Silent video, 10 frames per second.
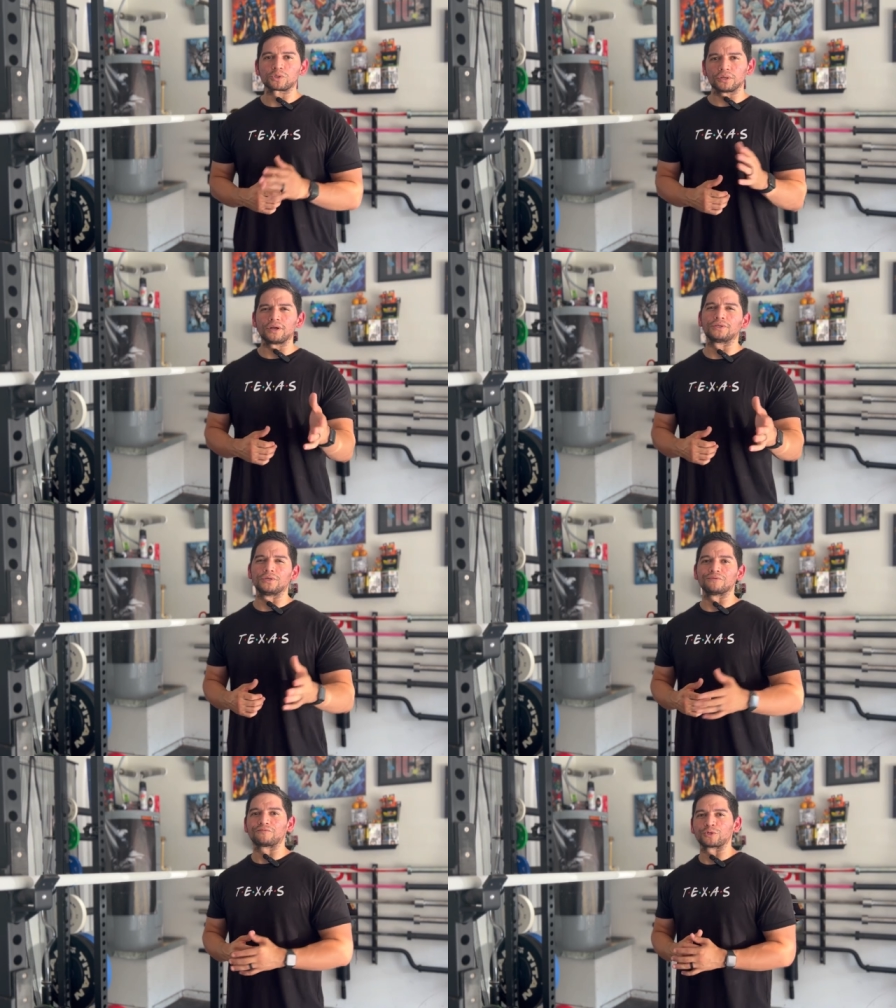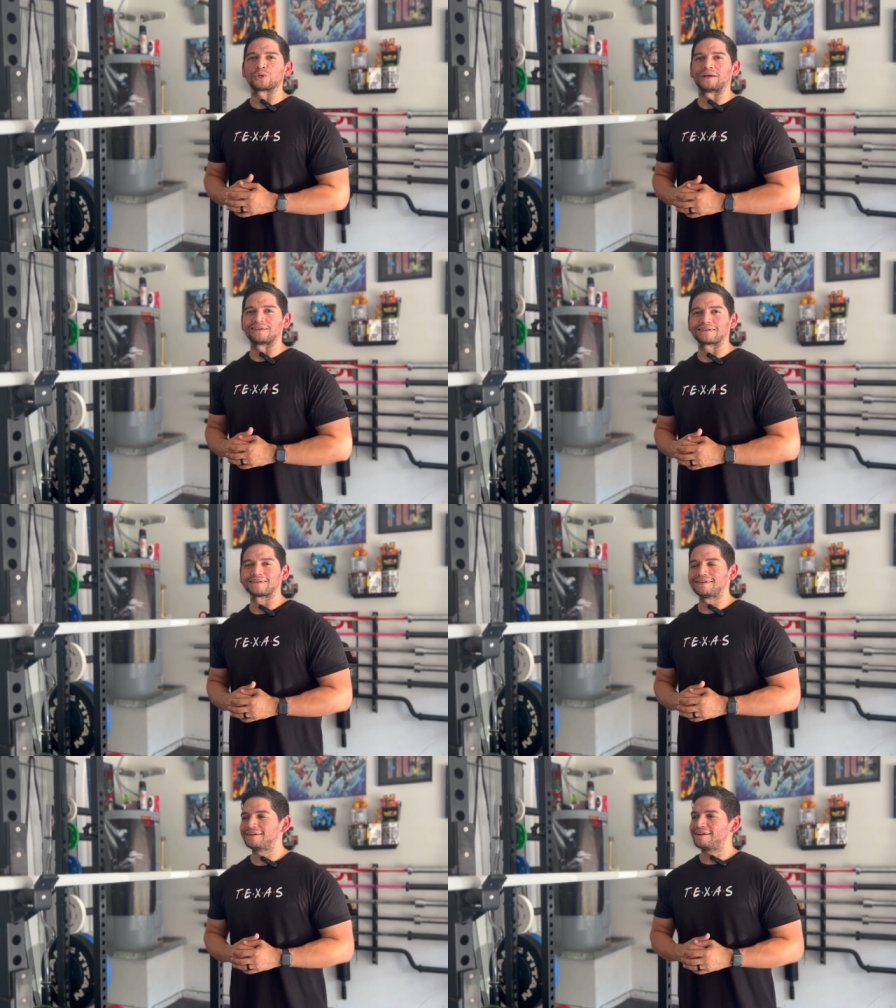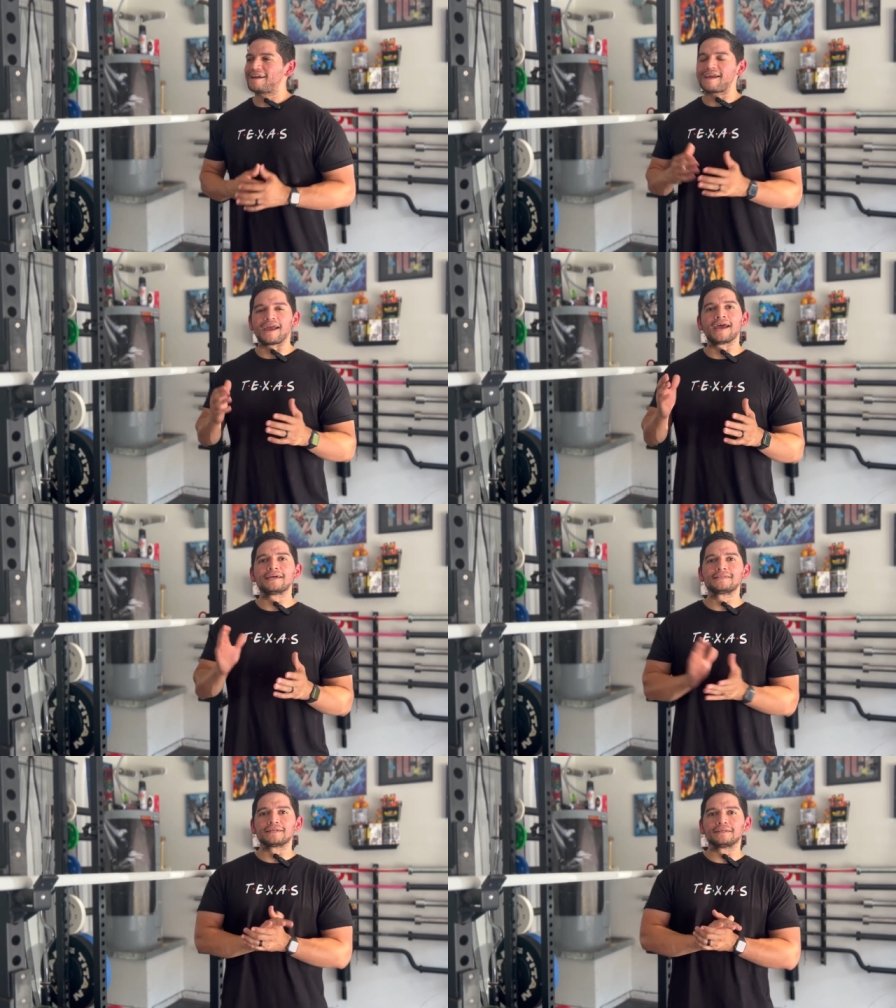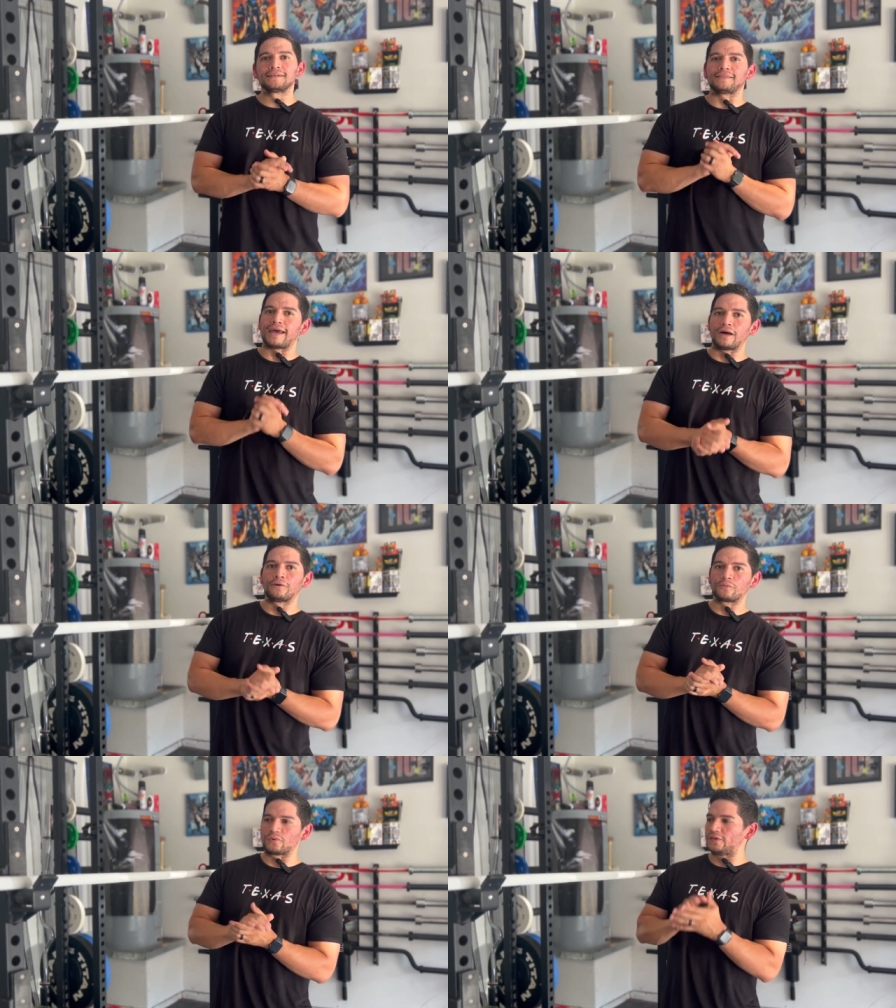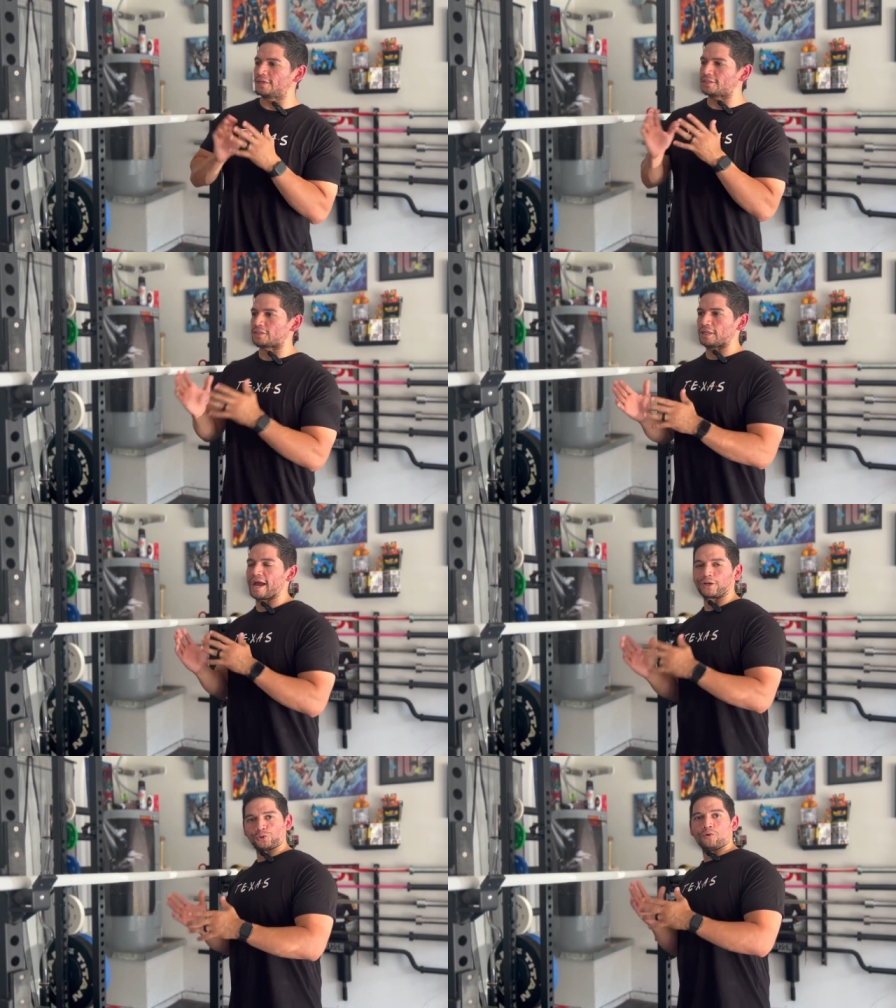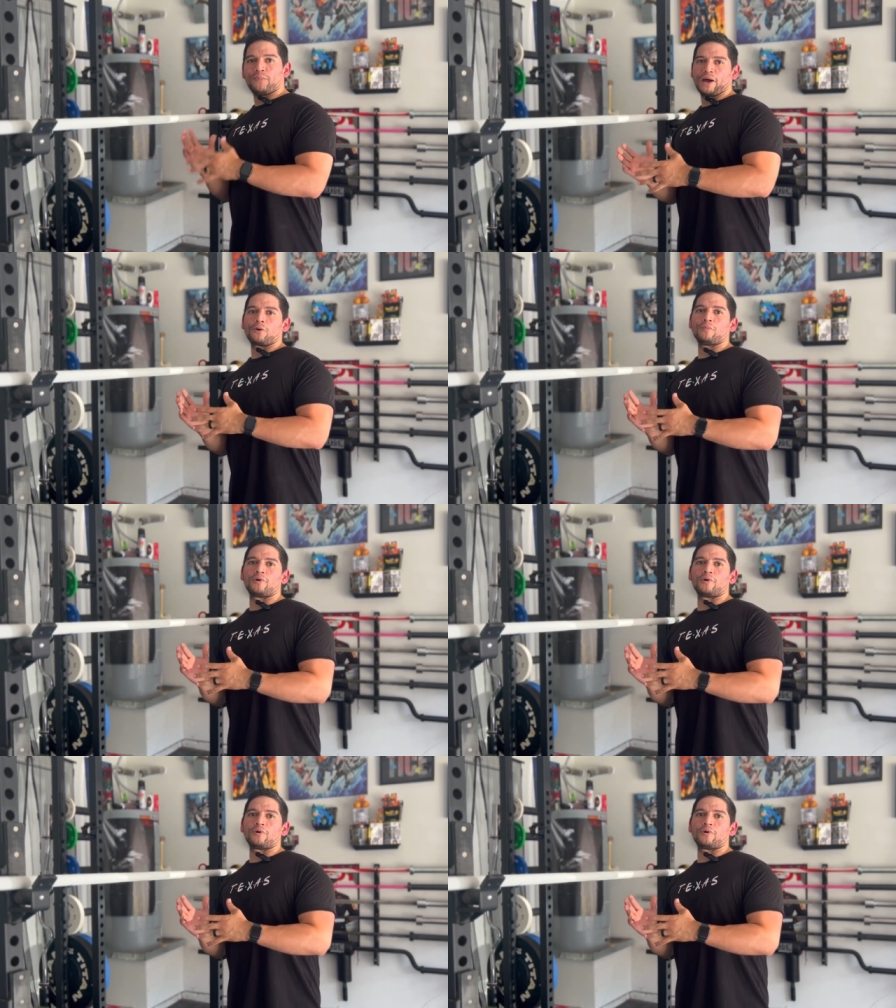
good on you for trying. And now we get to the actual power